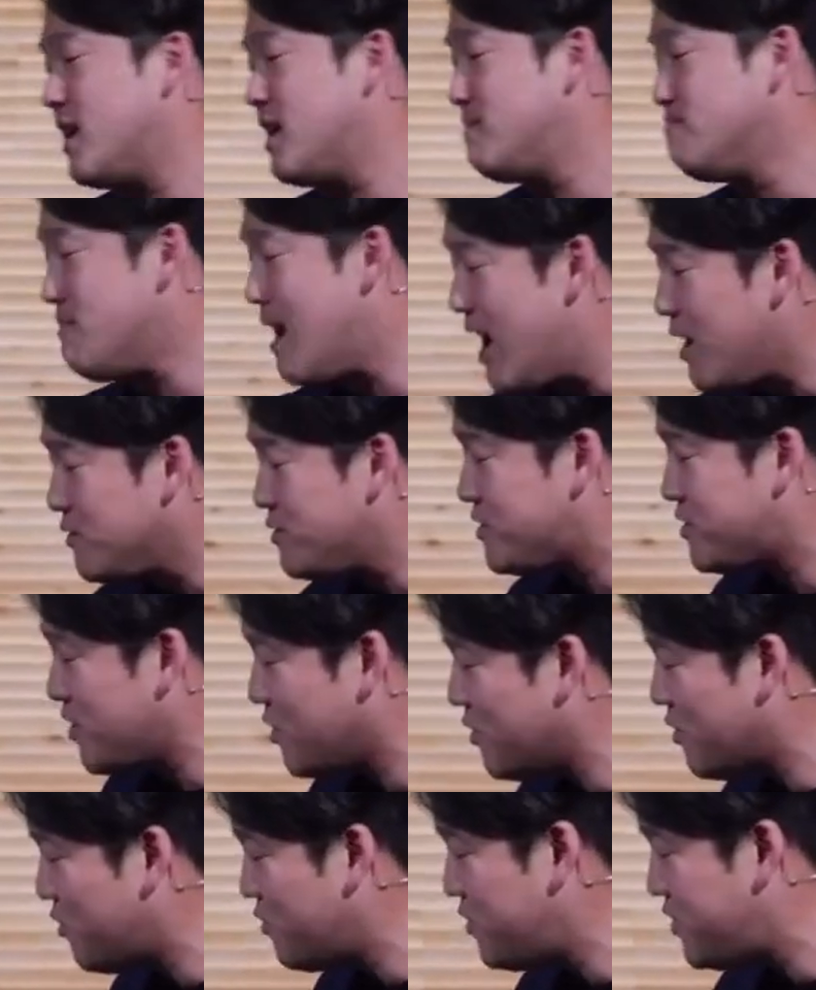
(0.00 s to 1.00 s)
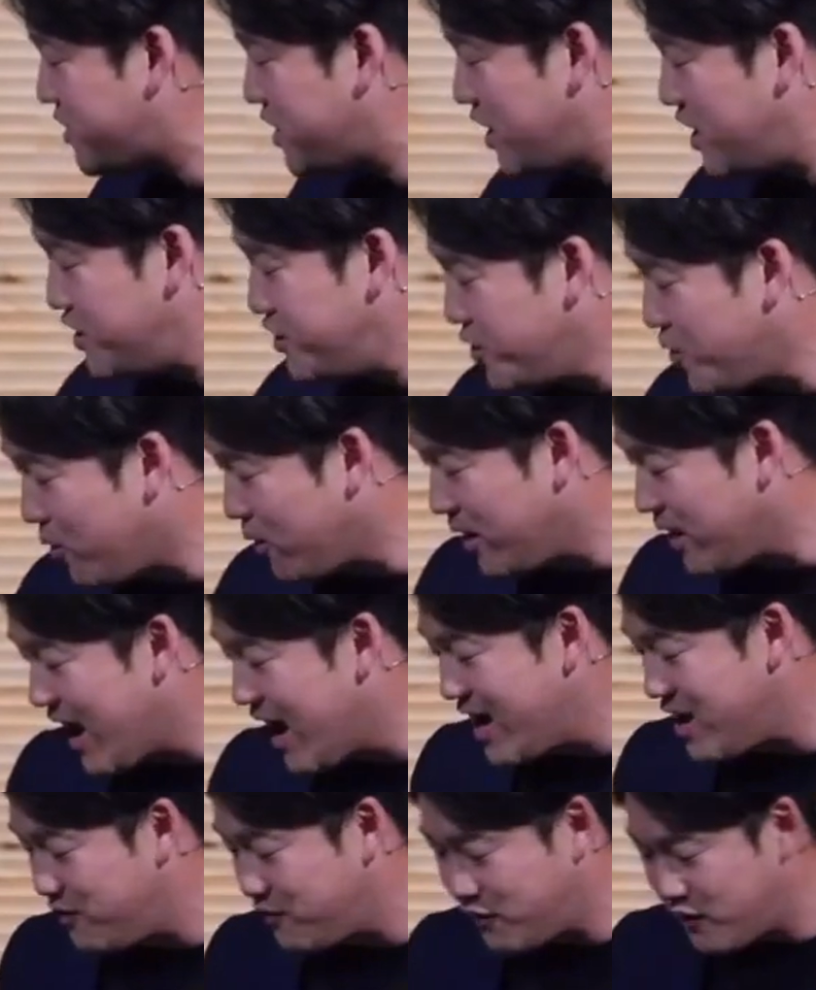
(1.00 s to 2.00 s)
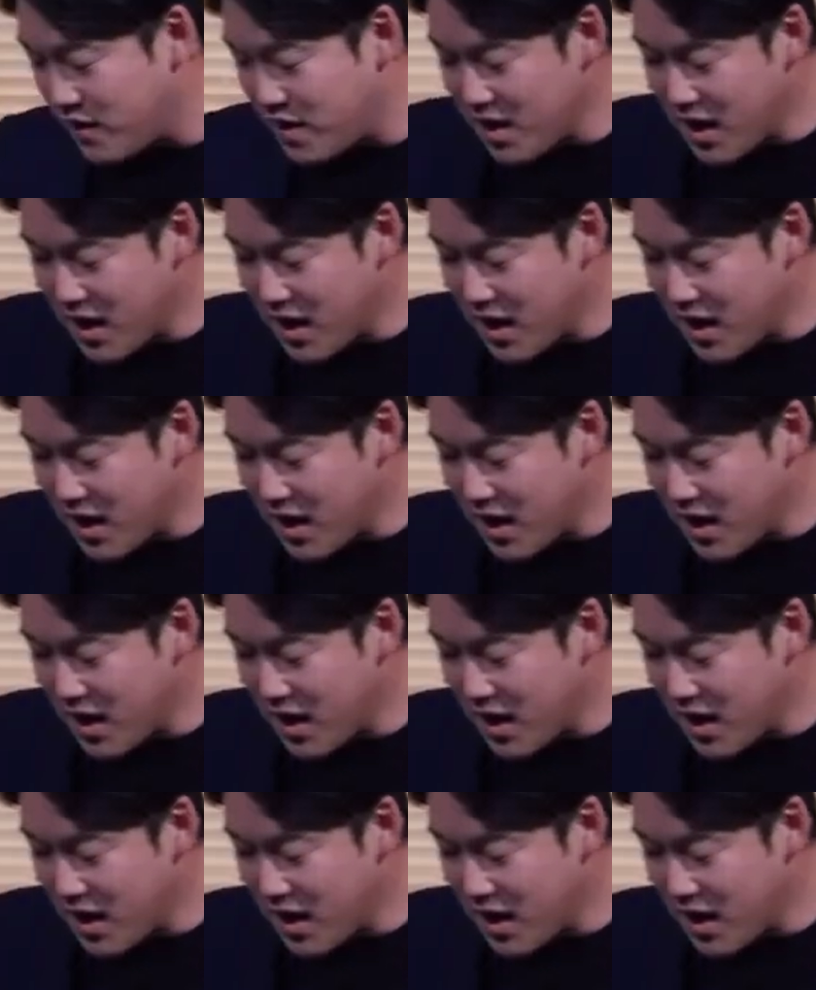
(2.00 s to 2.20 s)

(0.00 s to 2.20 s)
and milestones in your life.